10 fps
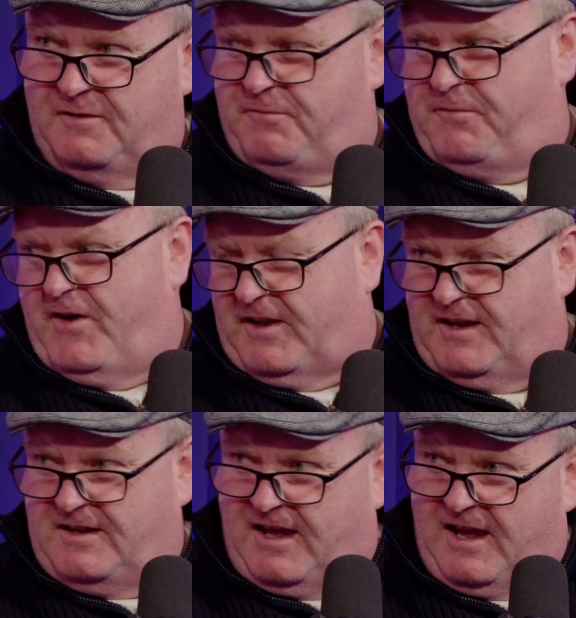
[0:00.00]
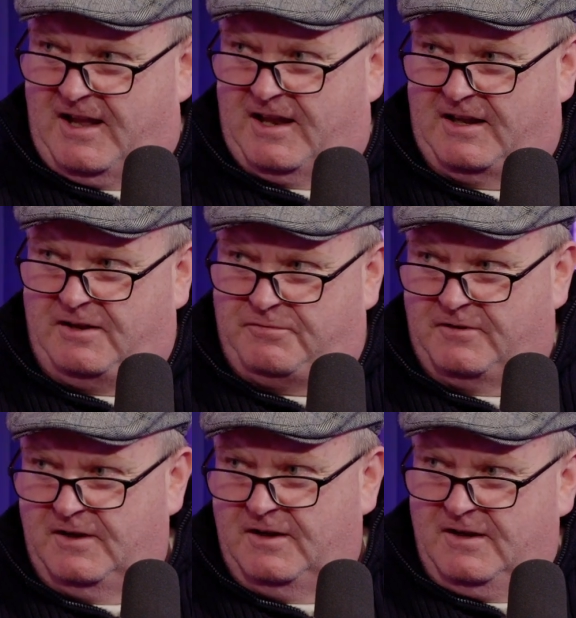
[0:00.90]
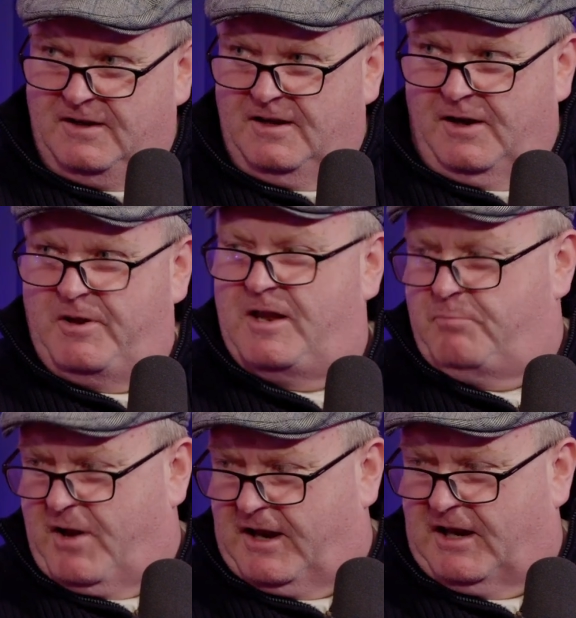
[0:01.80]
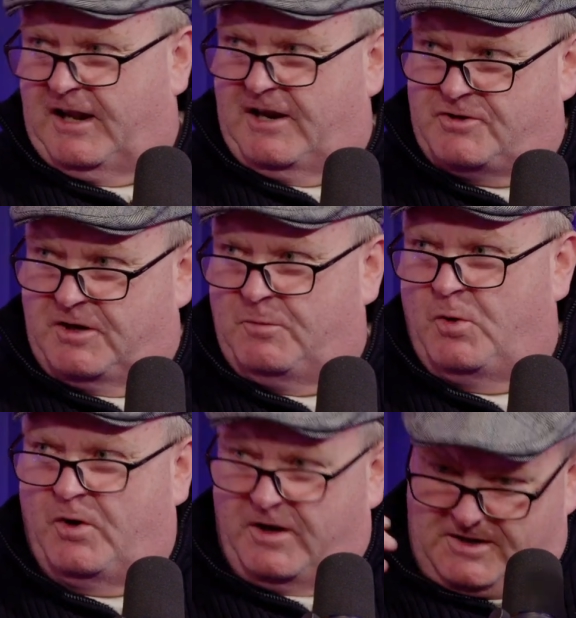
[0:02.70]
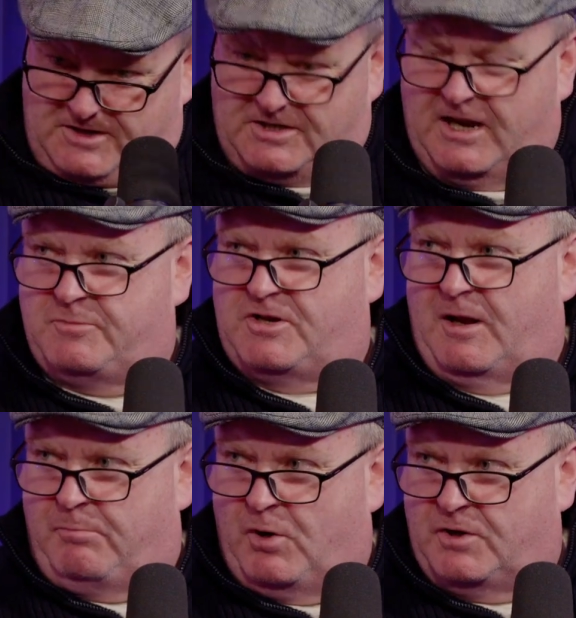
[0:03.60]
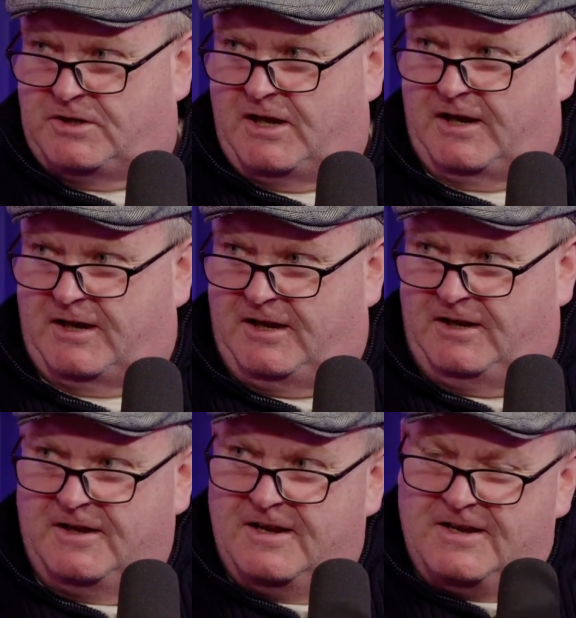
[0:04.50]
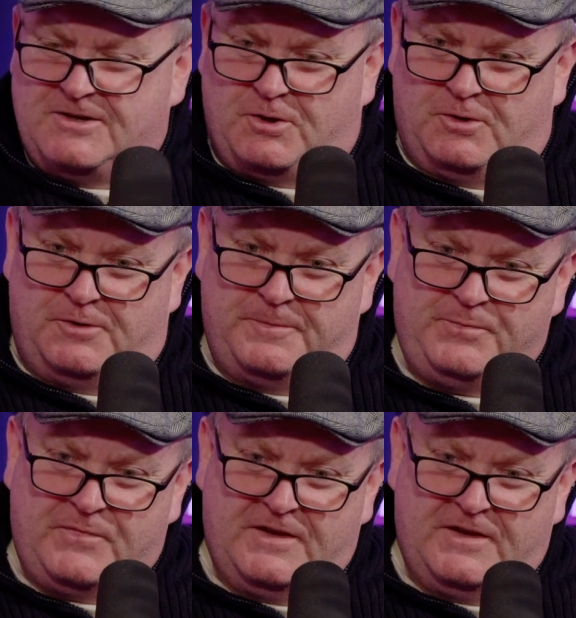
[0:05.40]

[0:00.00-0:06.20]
Fucking get a life. I mean, buy an electric motor and accept you're a boss sack, right? So,